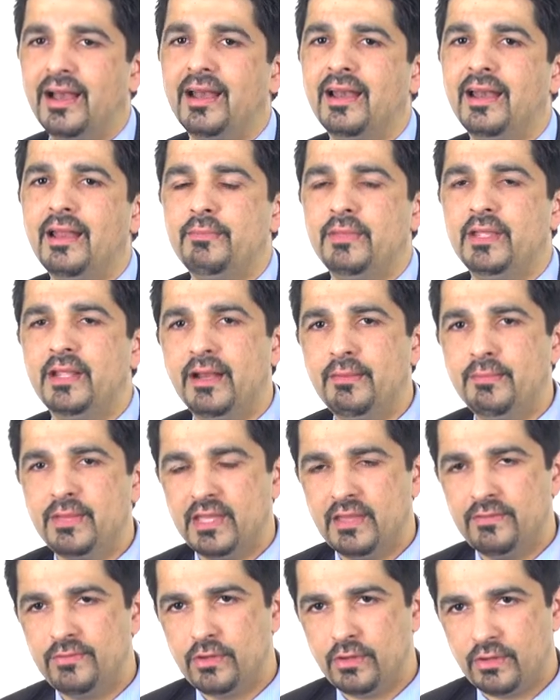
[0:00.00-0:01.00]
Let me
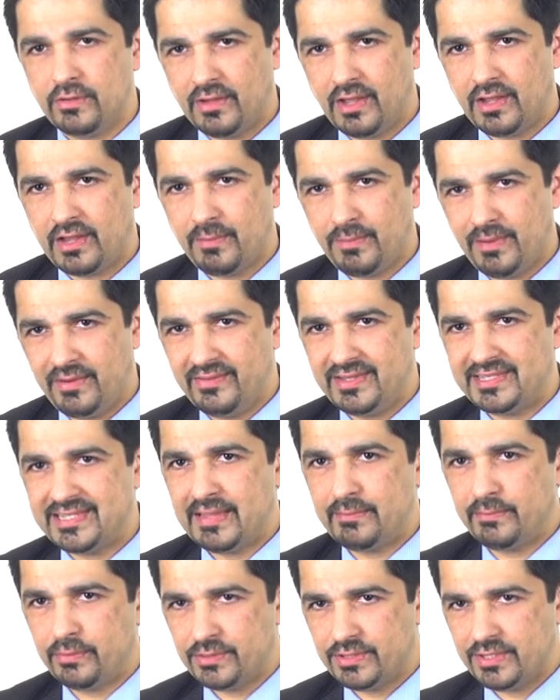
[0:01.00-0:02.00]
give you a couple of
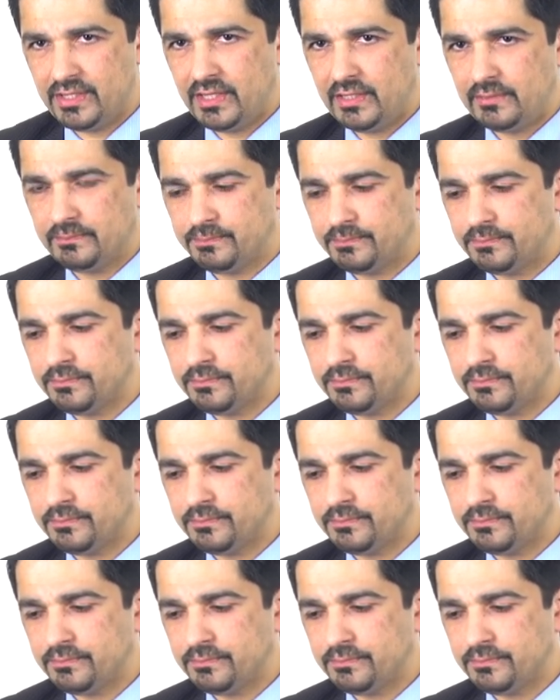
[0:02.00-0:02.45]
examples here.